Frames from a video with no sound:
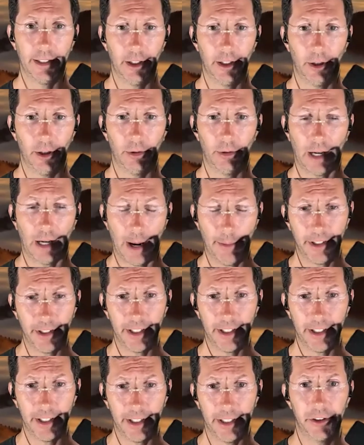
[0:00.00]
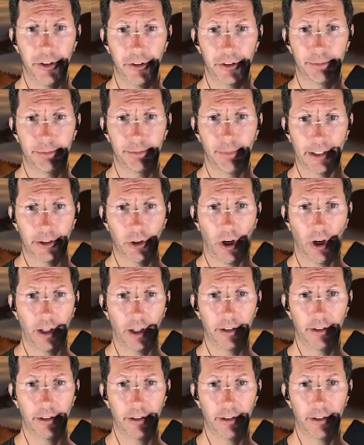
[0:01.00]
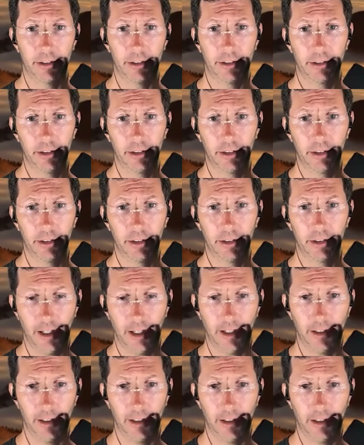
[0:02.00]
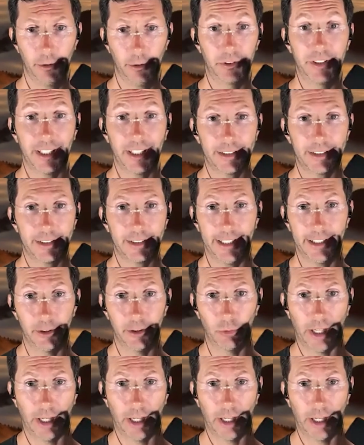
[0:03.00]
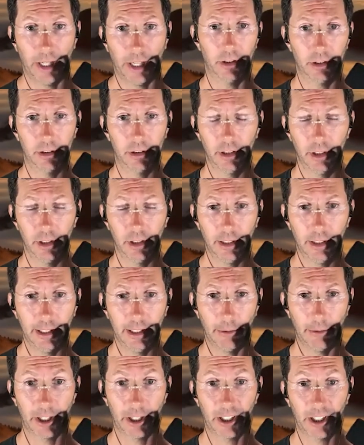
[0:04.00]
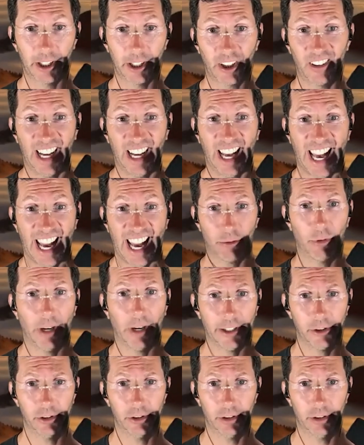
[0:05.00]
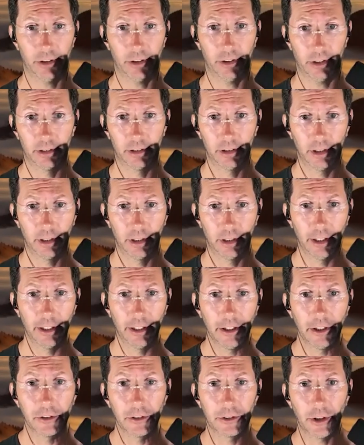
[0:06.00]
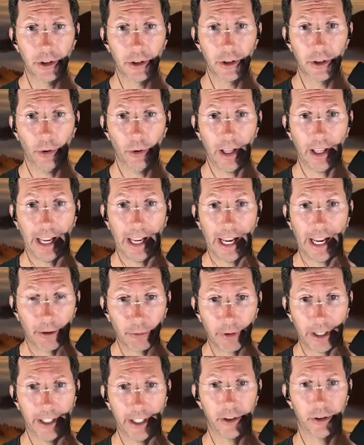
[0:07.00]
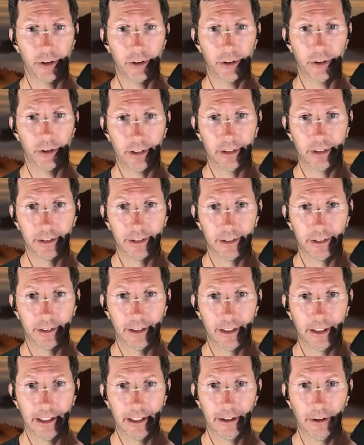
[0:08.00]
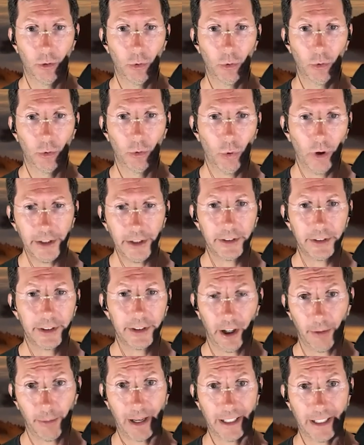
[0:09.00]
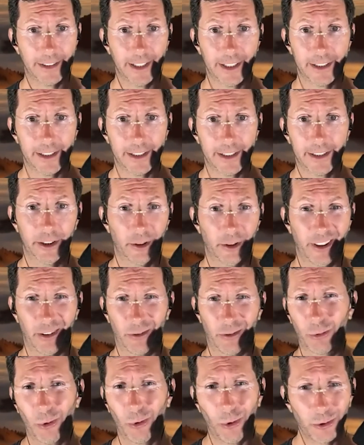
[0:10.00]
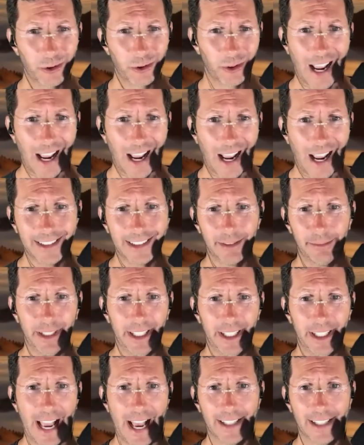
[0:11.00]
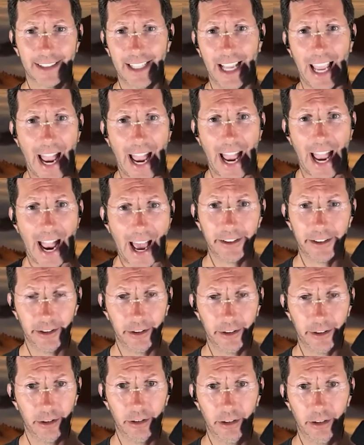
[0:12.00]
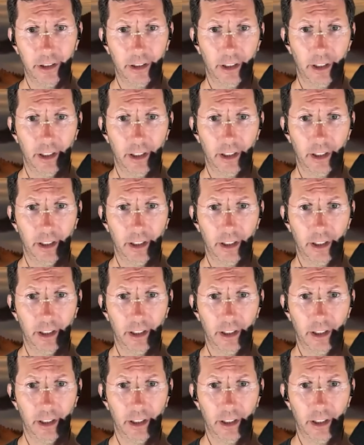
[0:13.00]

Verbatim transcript: you know, I'm going to introduce my daughter, uh, who's sixteen, to Rachel. We're going to call her Aunt Rachel. So Aunt Rachel, what do you tell my sixteen-year-old that rolls her eyes at me, has an attitude?